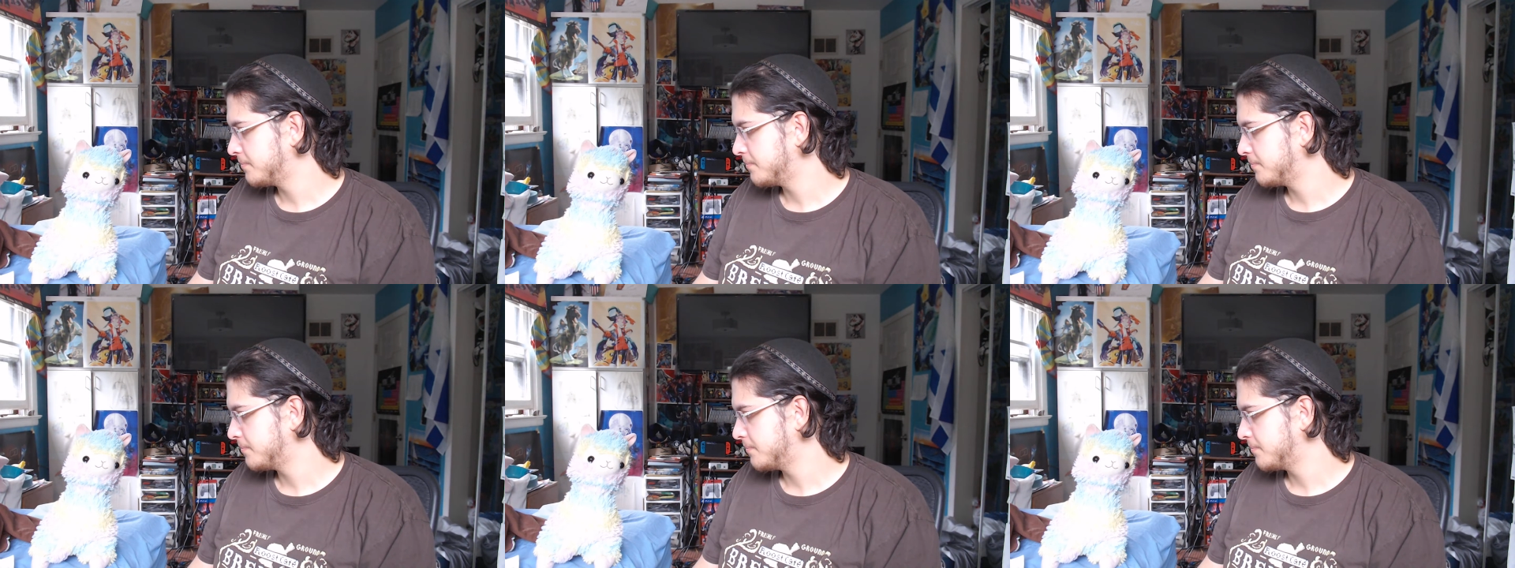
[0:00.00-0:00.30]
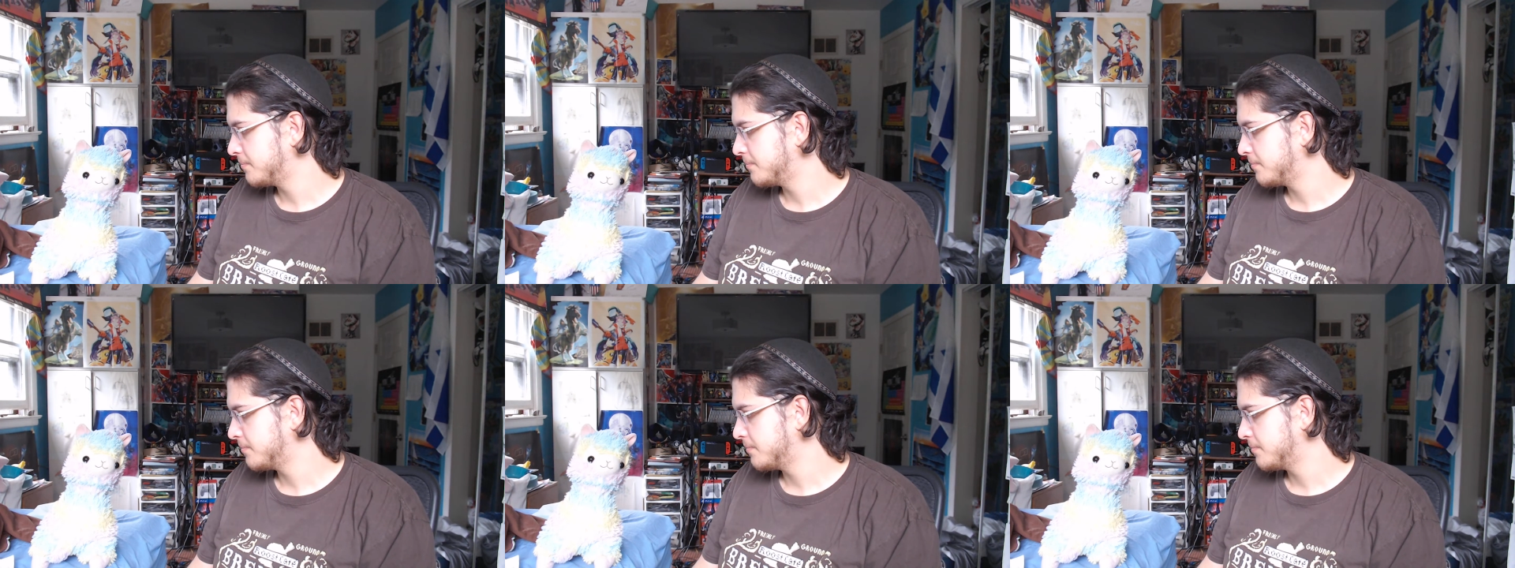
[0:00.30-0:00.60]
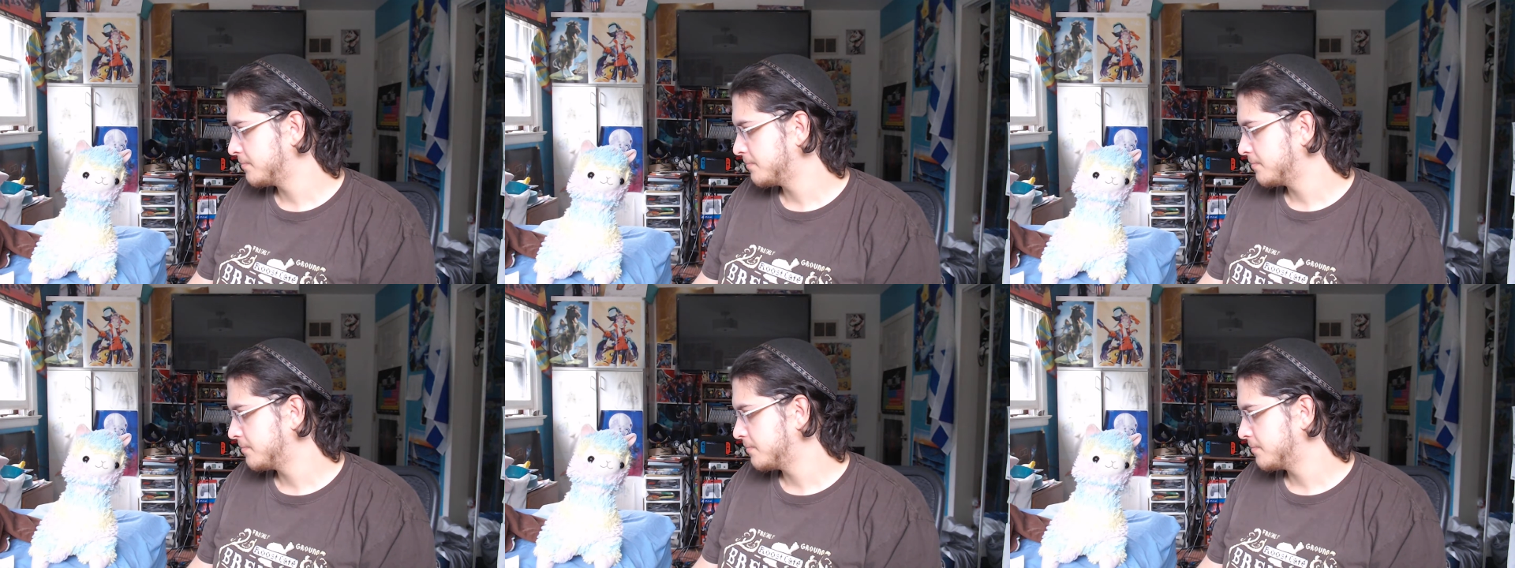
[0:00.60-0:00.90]

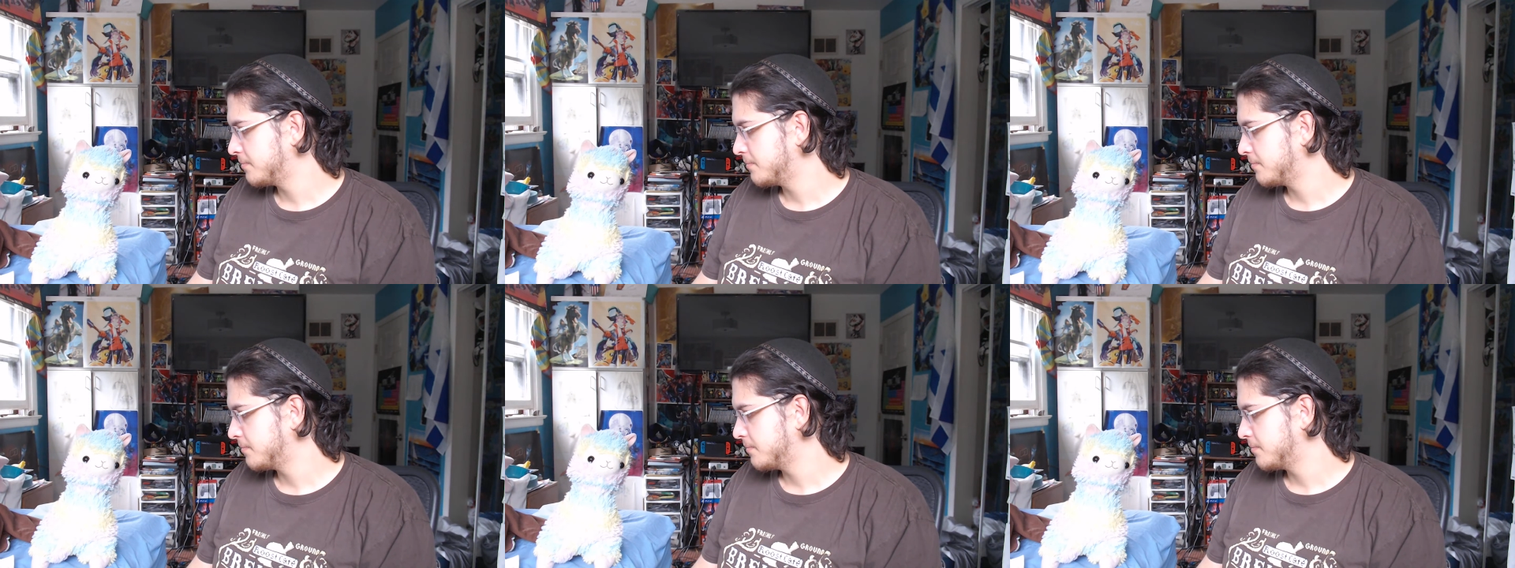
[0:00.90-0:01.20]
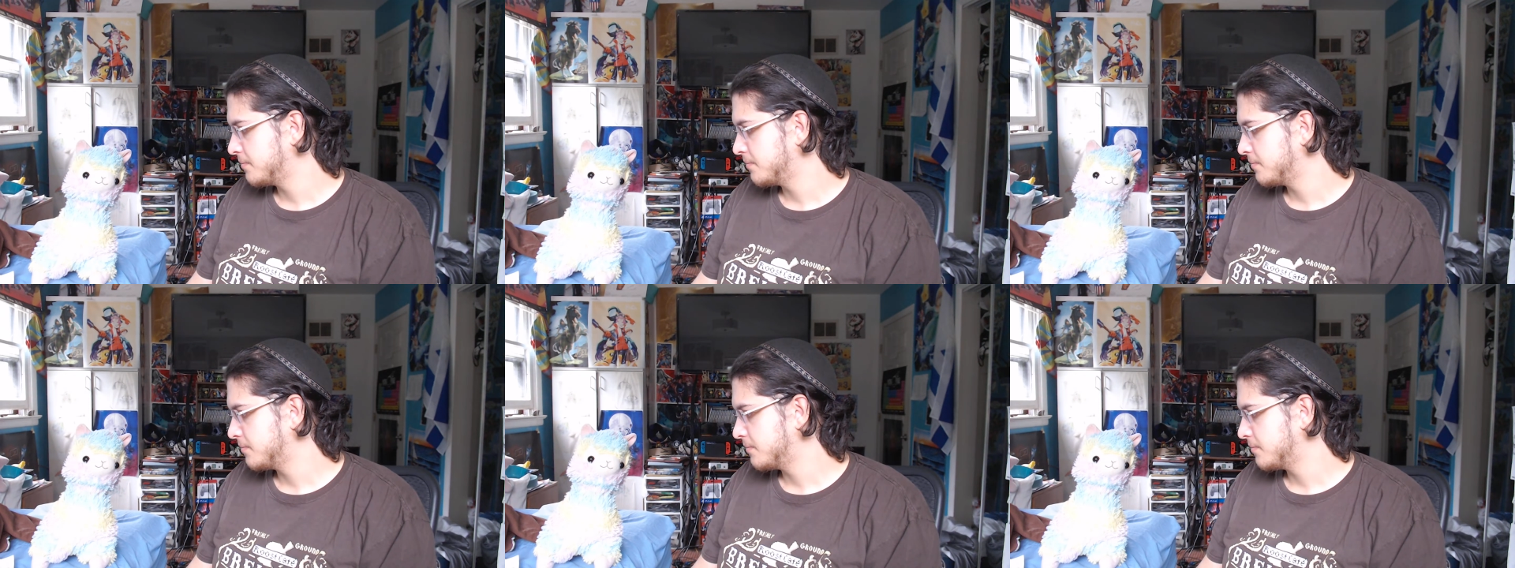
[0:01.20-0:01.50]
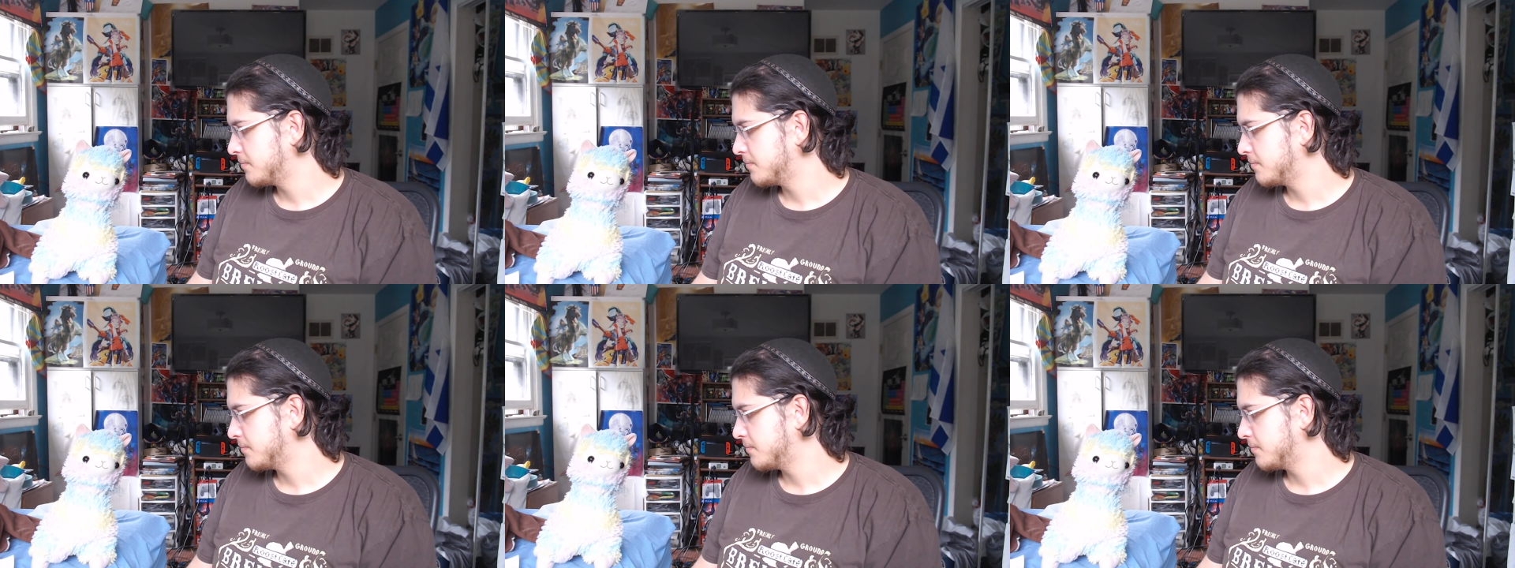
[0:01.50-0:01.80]

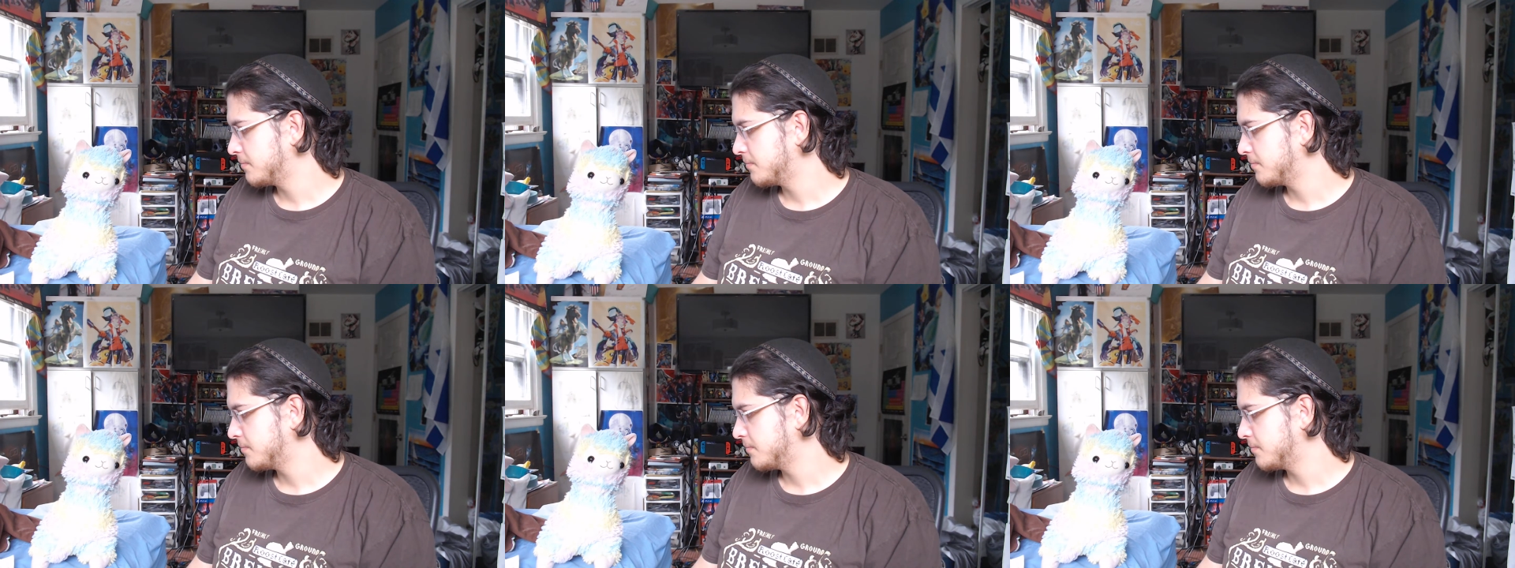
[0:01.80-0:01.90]
Nobody speaks.